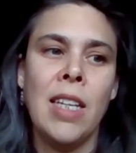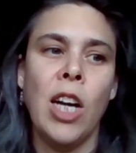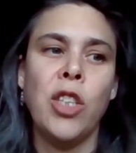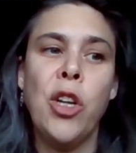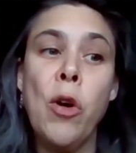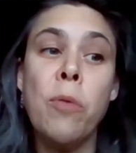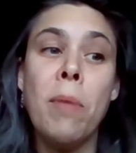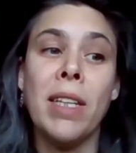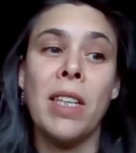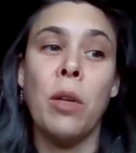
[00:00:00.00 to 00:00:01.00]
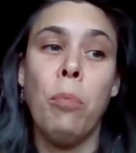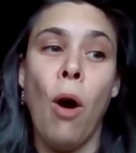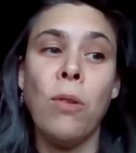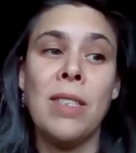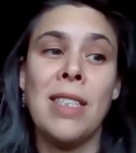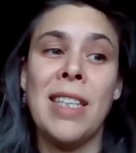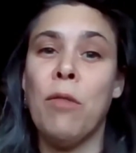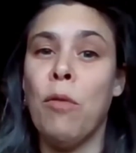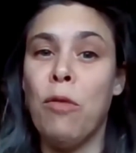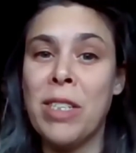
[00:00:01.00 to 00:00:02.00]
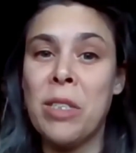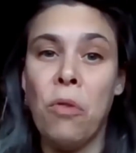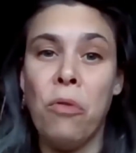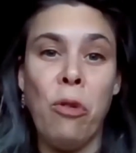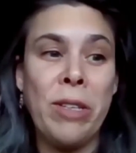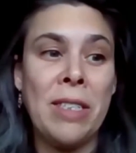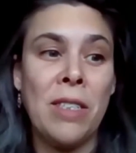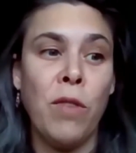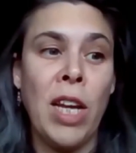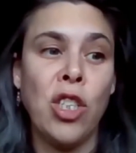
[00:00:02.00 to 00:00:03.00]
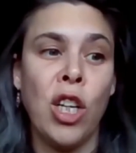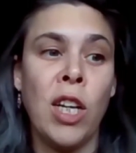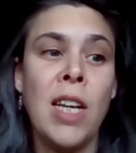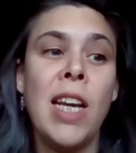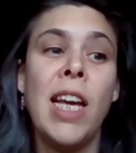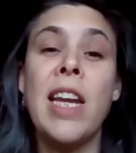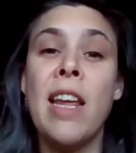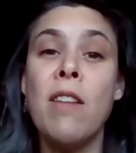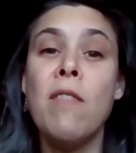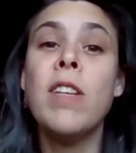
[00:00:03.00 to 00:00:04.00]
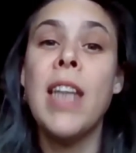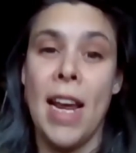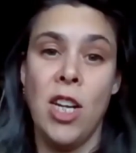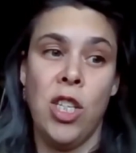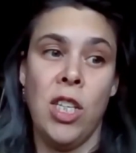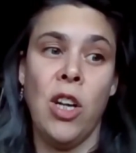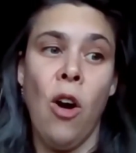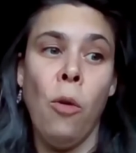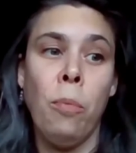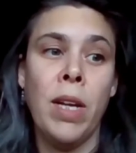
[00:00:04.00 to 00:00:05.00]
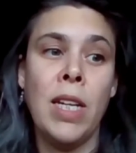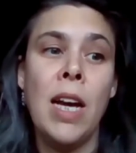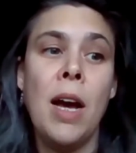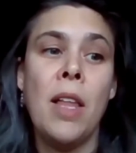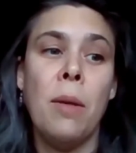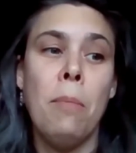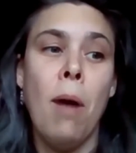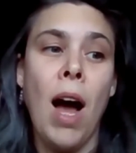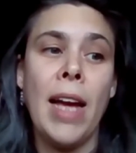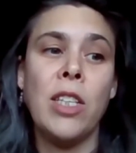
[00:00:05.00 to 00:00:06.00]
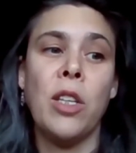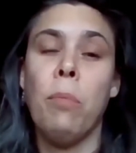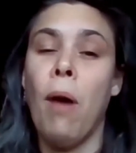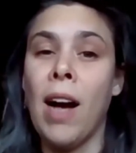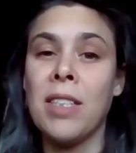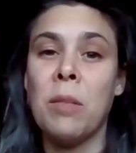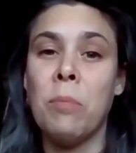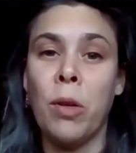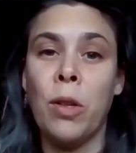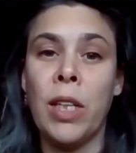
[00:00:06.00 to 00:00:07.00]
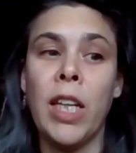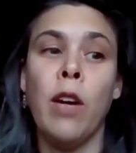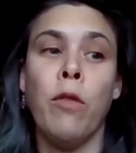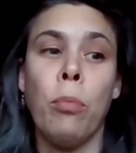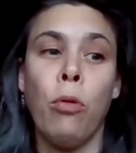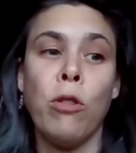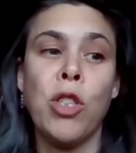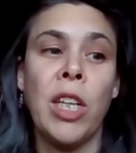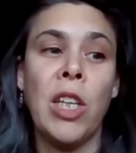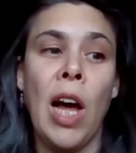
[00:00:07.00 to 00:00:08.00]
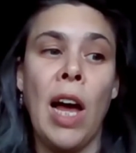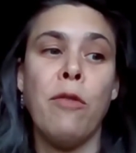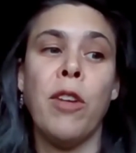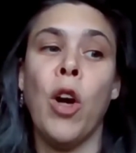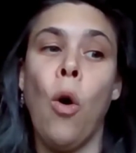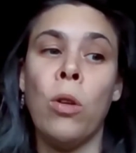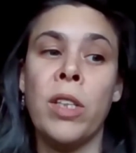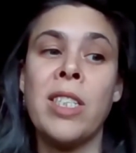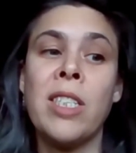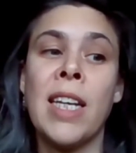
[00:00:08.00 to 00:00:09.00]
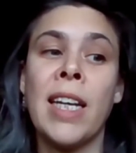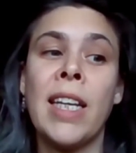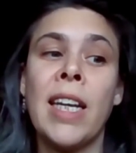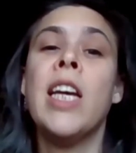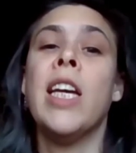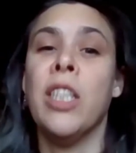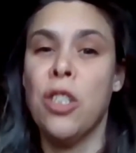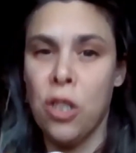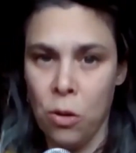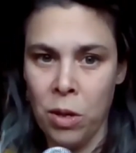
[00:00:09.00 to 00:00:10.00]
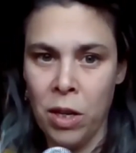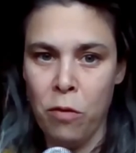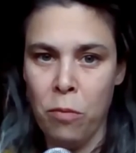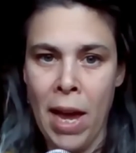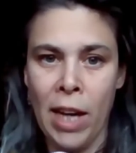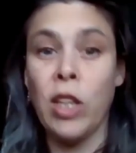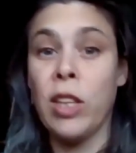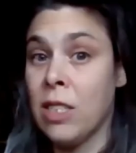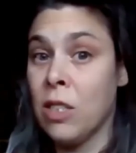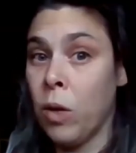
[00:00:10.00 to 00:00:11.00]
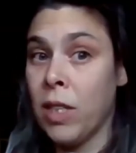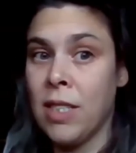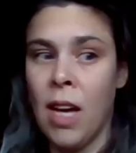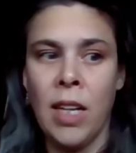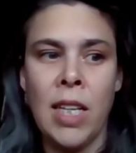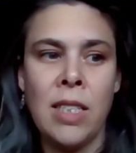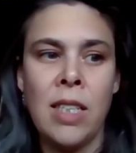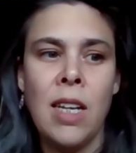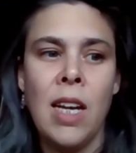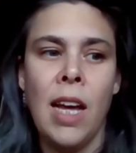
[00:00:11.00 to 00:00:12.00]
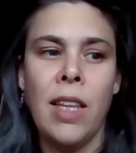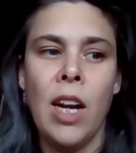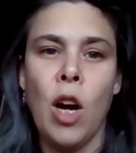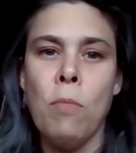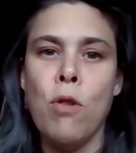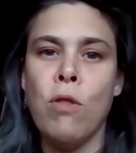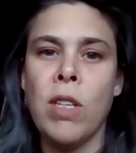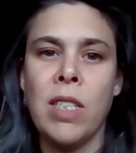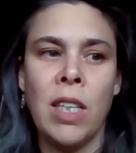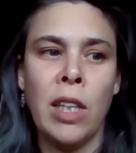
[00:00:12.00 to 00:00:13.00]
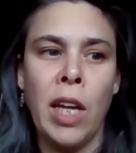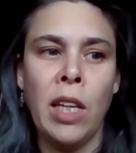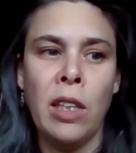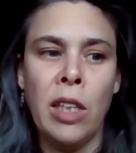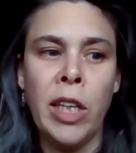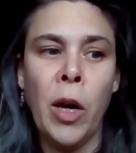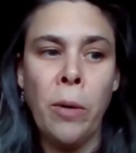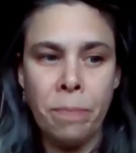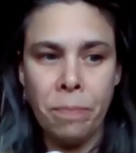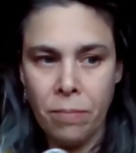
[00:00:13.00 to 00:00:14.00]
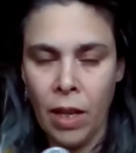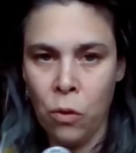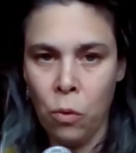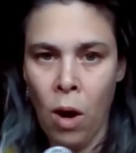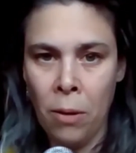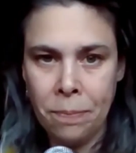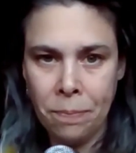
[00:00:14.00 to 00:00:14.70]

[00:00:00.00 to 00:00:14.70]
Attunement to the potency of invisible forces of nature, an invitation to open the mind to the possibility of approaching life in a holistic, intuitive manner. This is where the sun is. And then our moon is in late Leo as well.